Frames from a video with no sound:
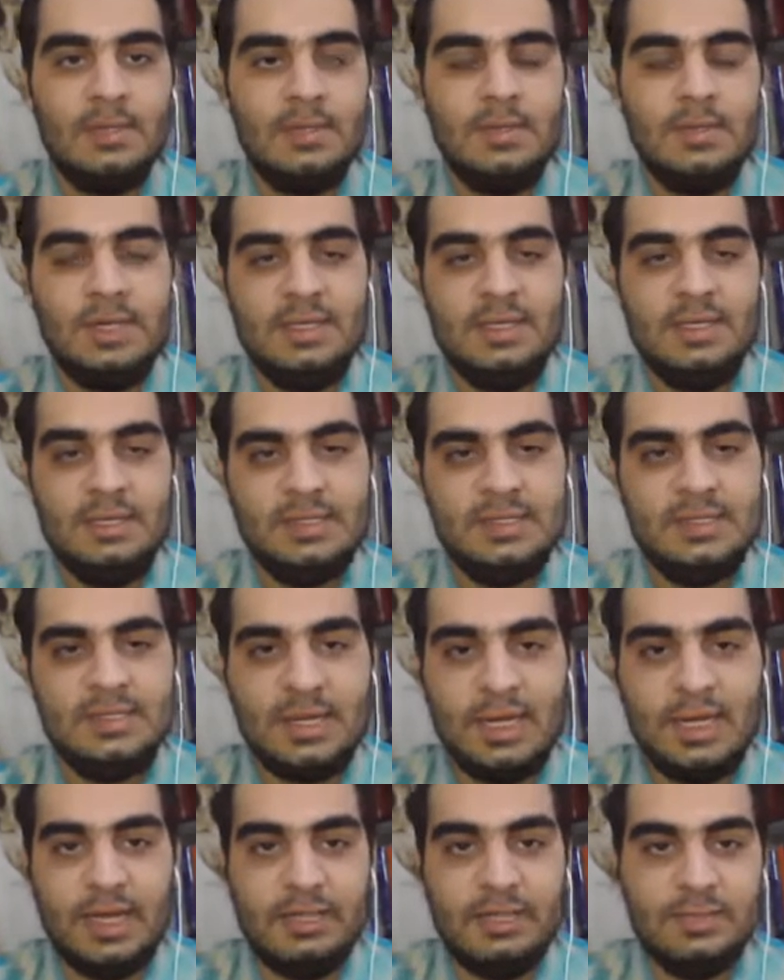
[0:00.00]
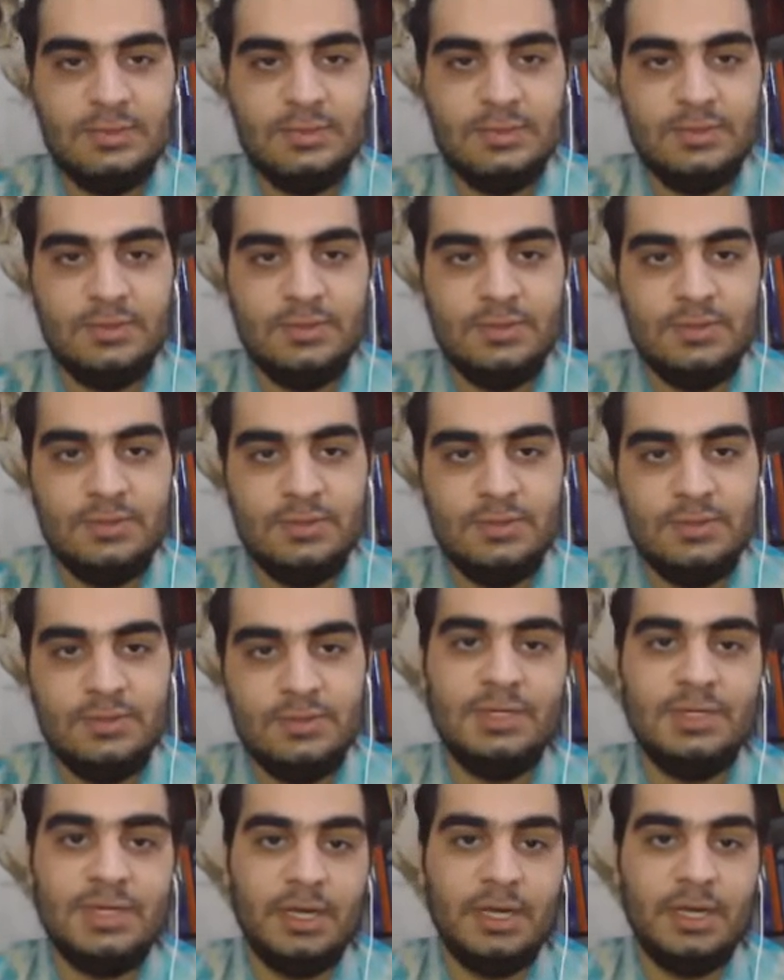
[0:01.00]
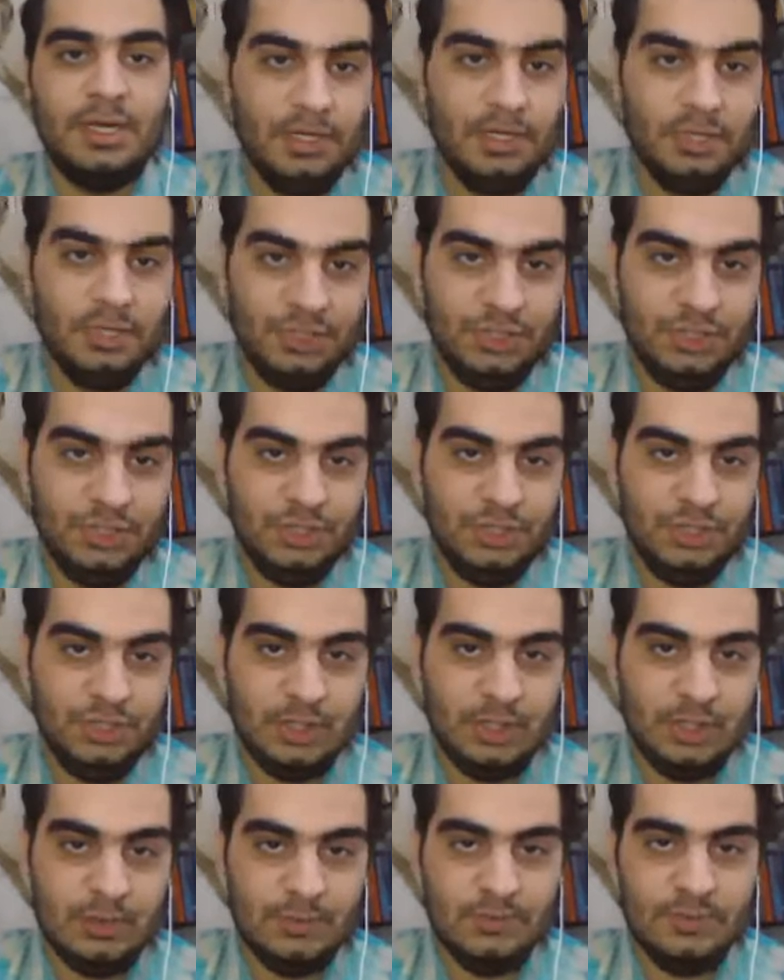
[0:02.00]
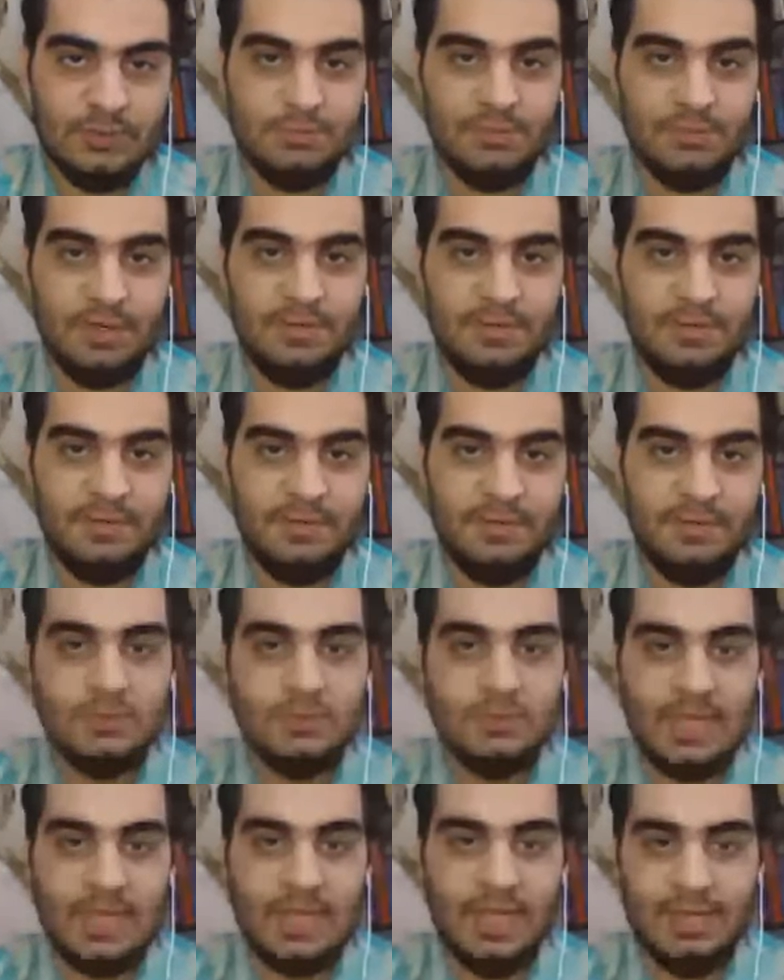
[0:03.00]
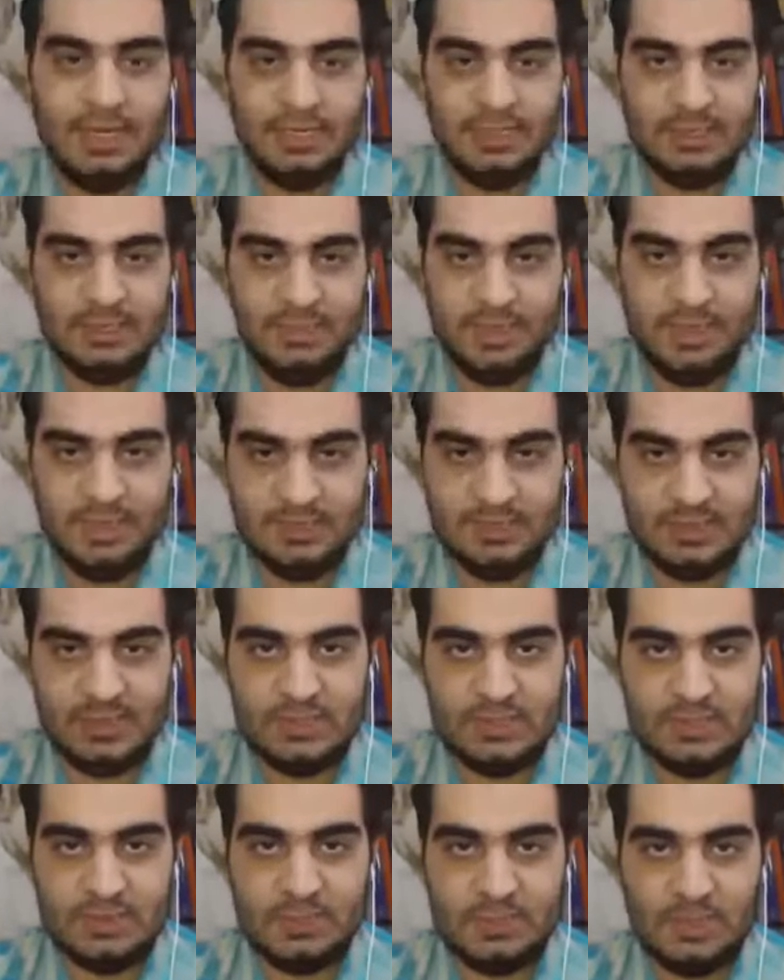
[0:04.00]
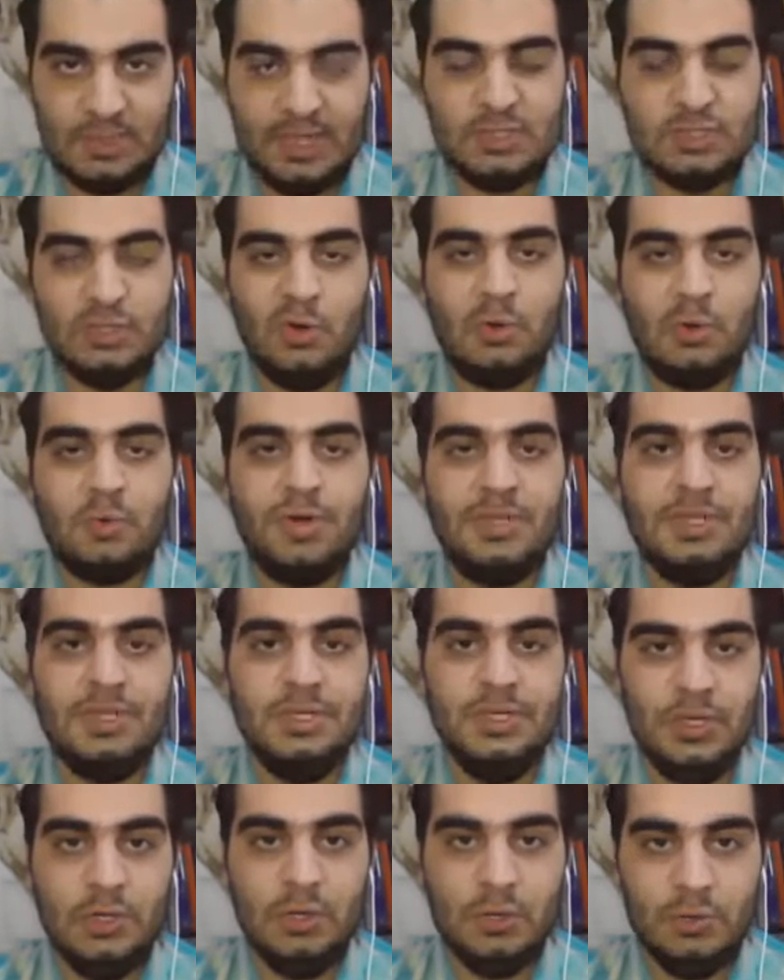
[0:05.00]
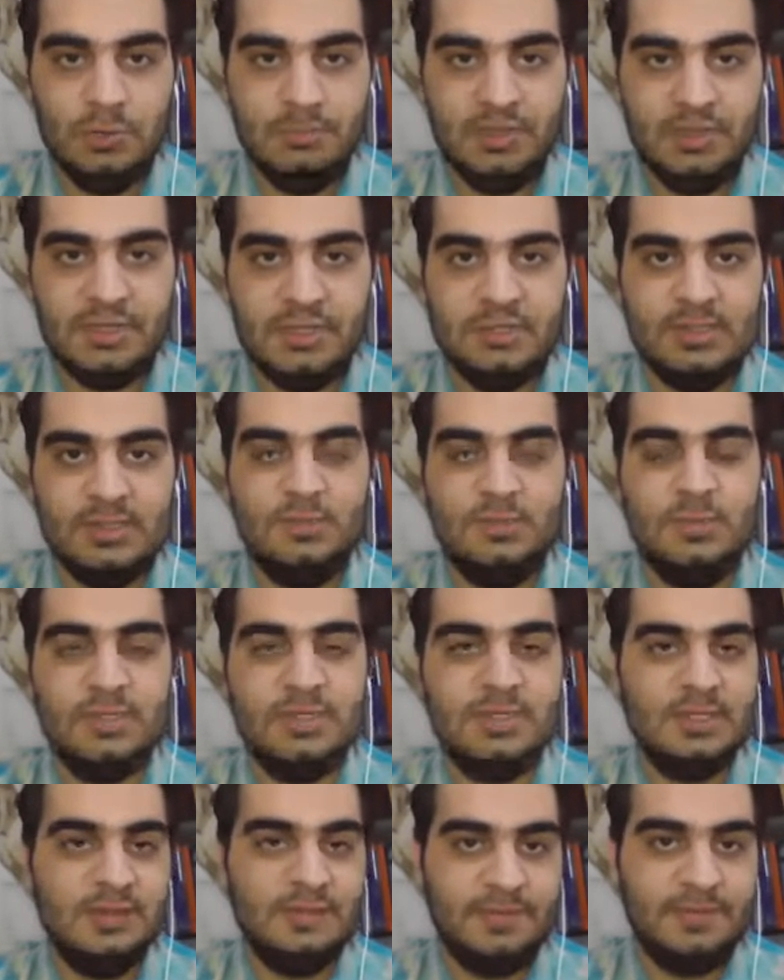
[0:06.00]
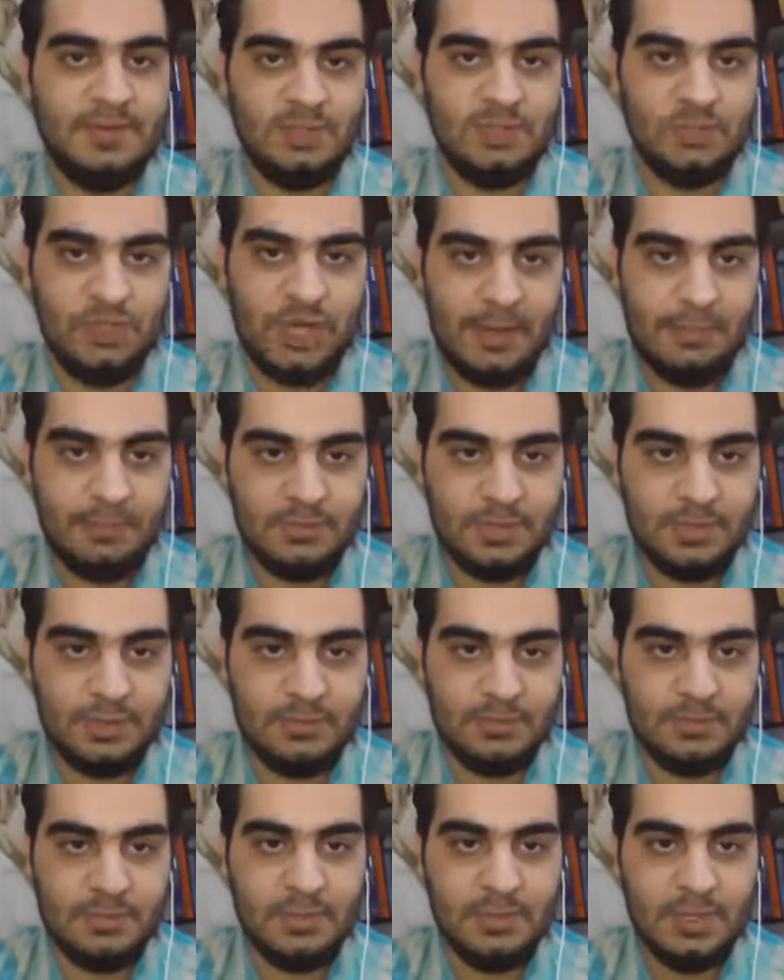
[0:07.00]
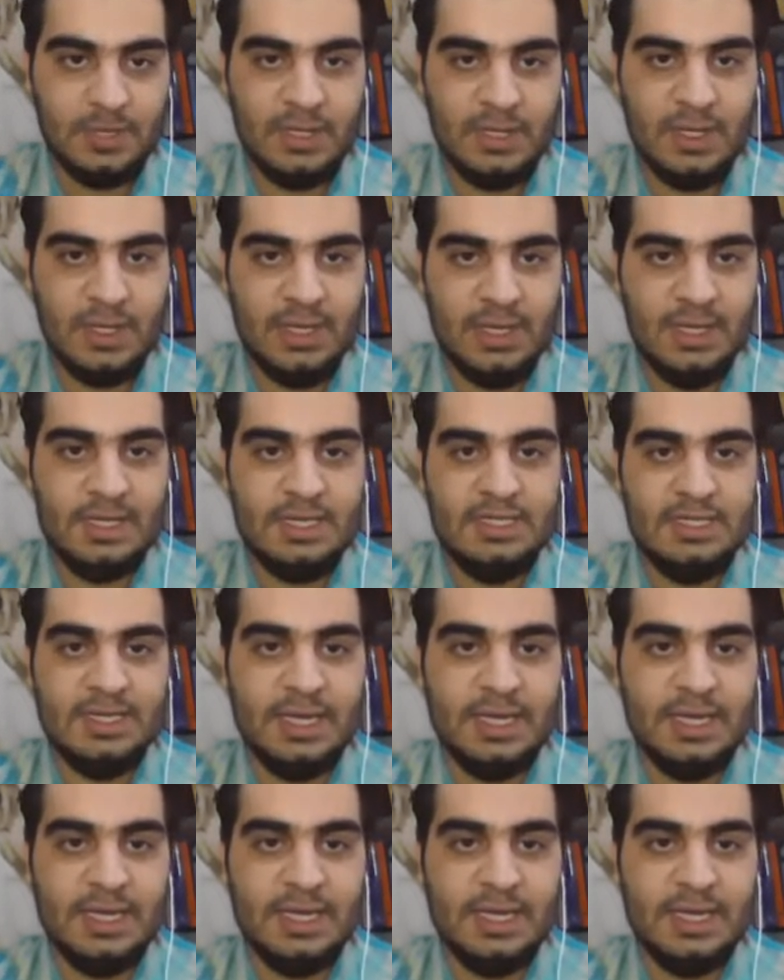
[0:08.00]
In this slide, you see the accounting equation includes revenues and expenses. As you already know, because it was in the first chapter, in